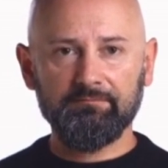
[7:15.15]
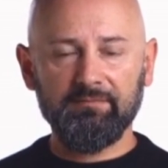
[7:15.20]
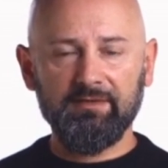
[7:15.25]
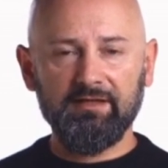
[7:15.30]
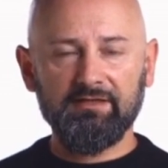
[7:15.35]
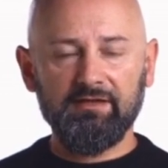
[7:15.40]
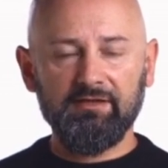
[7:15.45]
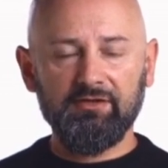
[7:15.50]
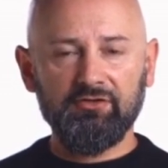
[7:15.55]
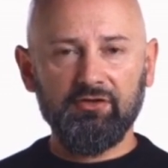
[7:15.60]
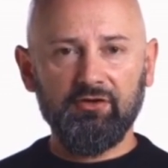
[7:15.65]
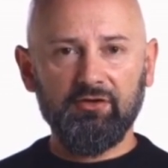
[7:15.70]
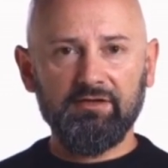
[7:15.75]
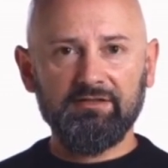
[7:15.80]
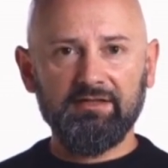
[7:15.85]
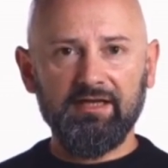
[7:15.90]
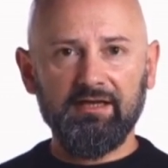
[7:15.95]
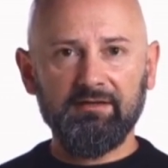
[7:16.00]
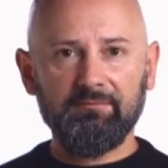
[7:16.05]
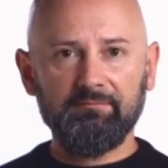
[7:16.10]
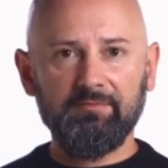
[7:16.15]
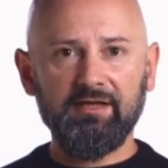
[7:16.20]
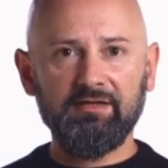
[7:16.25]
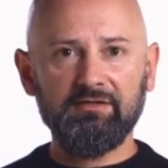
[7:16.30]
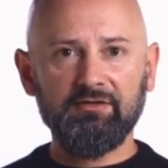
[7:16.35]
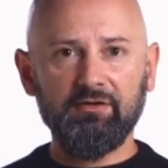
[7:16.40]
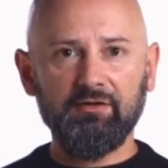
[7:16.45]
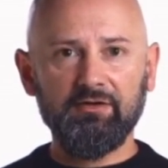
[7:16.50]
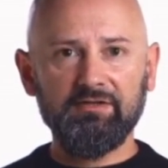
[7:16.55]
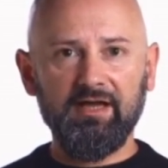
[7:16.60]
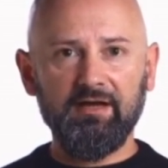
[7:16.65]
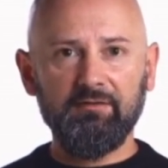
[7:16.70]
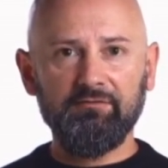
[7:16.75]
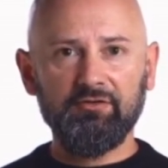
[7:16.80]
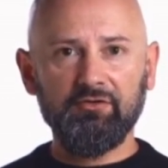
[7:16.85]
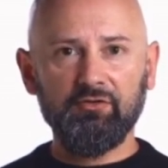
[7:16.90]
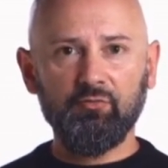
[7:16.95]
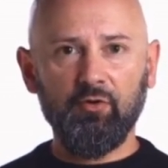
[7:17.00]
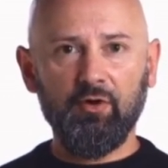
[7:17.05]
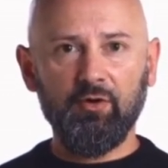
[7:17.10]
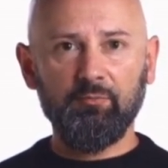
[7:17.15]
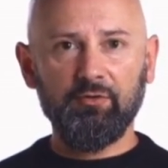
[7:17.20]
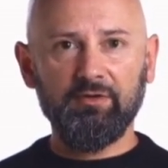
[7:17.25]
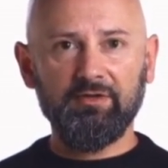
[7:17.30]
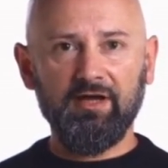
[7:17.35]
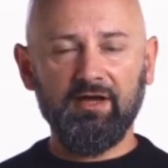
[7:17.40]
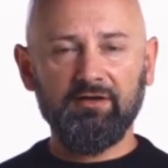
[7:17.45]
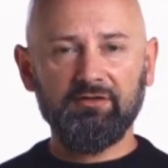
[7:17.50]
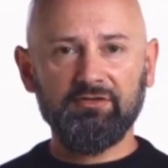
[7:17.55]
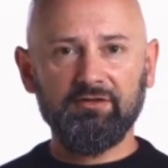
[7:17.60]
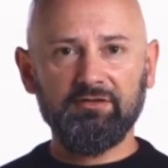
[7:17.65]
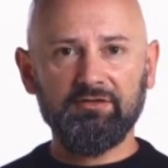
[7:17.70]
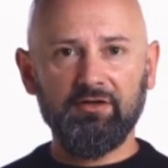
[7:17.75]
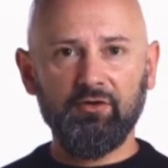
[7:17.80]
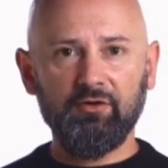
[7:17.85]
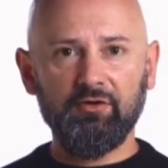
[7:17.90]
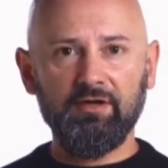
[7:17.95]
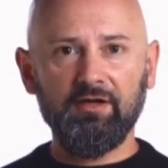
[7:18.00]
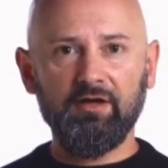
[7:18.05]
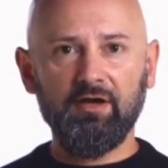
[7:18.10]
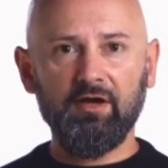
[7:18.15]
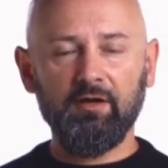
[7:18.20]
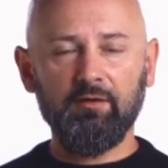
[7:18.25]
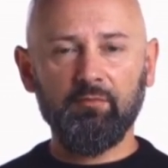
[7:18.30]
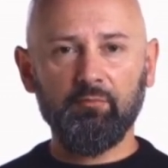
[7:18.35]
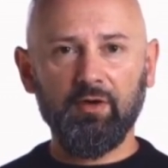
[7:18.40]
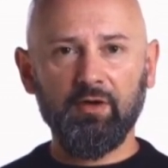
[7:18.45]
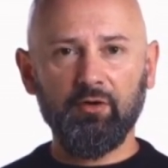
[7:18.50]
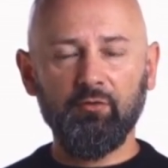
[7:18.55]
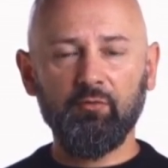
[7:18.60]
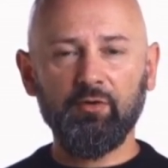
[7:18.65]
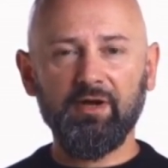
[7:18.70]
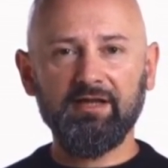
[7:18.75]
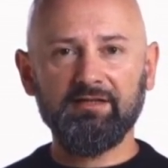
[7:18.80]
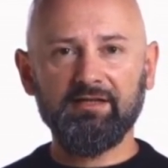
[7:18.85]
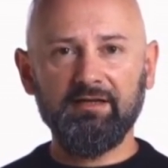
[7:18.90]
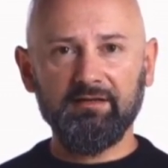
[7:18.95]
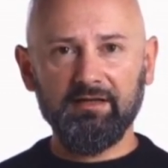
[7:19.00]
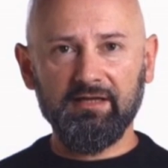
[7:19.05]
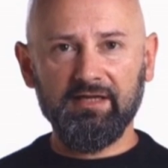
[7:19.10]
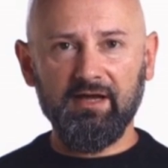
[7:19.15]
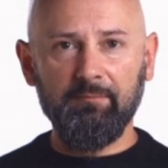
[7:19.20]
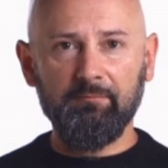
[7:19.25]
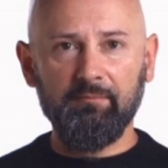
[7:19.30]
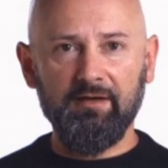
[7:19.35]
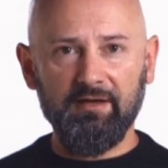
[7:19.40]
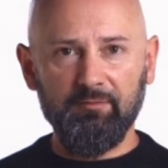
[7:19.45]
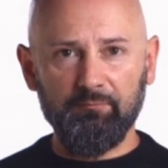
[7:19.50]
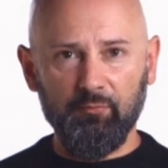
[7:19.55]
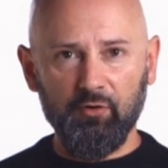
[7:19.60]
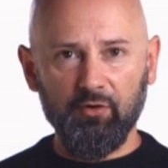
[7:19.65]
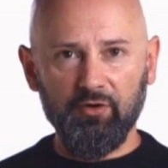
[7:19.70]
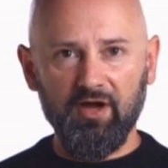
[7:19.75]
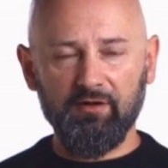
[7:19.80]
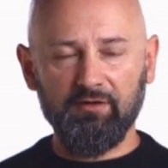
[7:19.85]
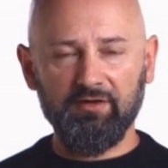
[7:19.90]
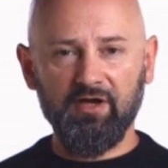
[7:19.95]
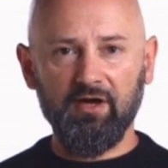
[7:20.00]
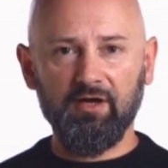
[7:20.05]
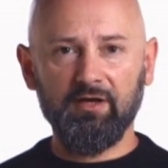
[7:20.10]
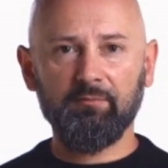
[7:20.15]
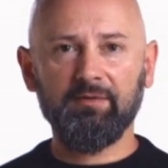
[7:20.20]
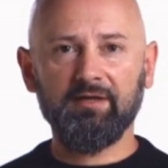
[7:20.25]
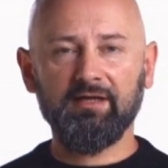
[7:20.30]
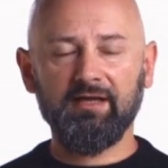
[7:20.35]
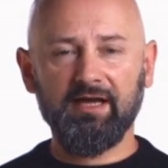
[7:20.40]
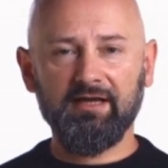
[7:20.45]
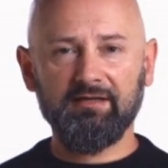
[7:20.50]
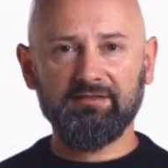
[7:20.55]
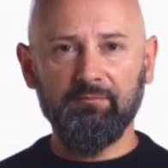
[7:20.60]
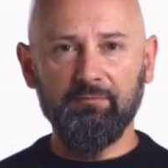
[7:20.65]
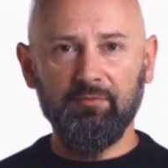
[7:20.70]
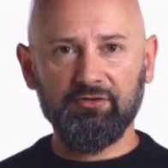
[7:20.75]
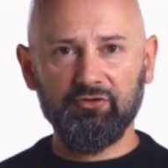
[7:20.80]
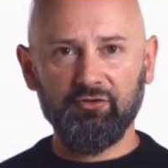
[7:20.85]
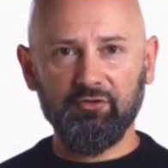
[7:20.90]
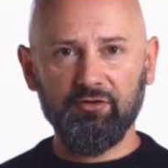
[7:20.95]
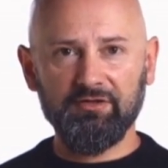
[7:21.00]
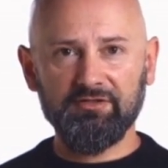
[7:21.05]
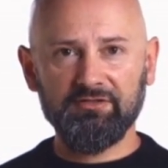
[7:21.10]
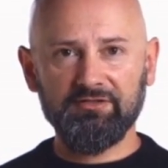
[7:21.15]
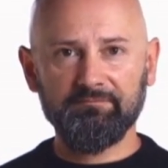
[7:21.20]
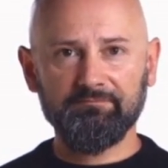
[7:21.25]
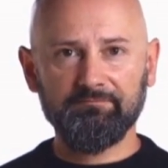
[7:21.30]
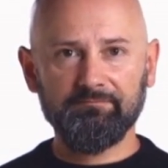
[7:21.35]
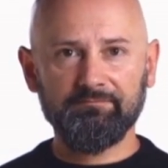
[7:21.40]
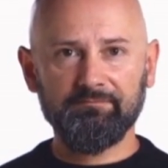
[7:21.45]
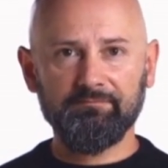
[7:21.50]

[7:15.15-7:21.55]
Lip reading: This ensures that investors have strong protections early on while granting the company more autonomy as it matures.